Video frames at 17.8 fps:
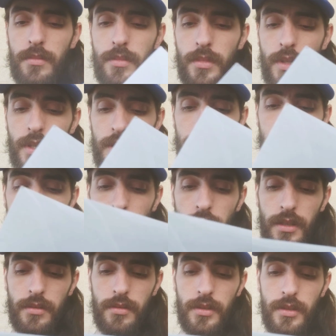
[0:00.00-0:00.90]
Let's
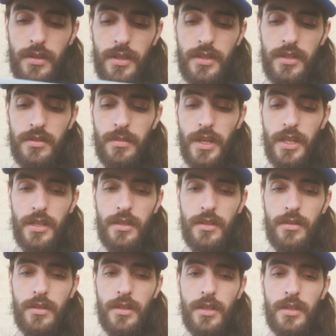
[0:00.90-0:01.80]
say, this is my
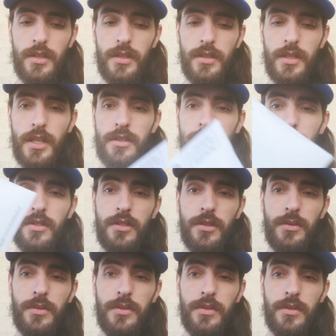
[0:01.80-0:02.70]
Desert
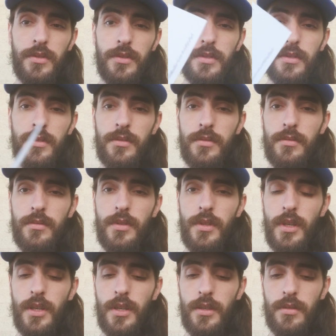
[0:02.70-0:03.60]
Schools
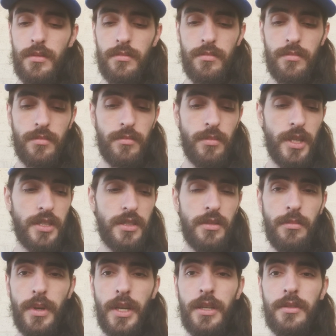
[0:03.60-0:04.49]
piece
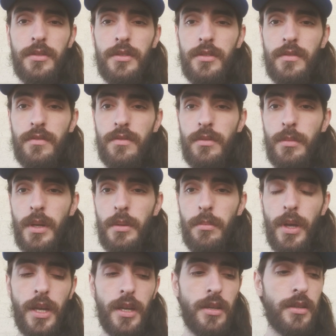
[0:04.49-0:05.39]
of mail, so for my
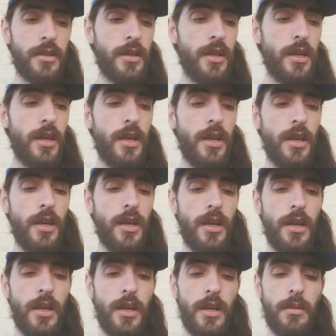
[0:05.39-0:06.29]
bank,
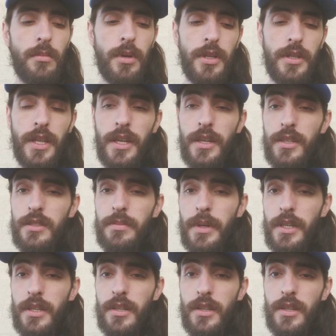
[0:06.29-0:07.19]
but they
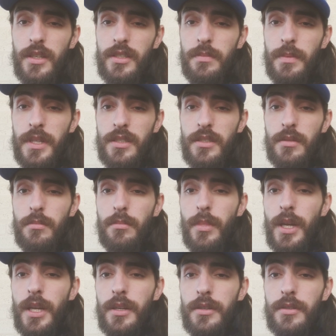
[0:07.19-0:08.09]
expect this piece of
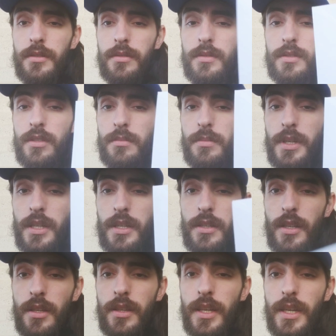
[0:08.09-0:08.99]
mail to be
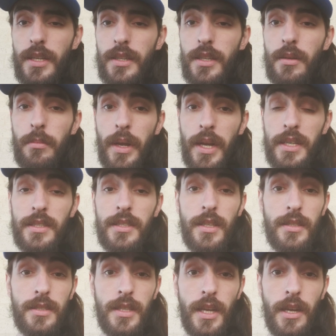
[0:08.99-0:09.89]
the thing that makes
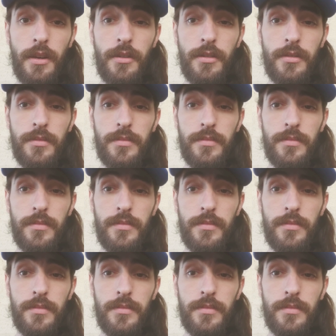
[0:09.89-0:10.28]
the sale.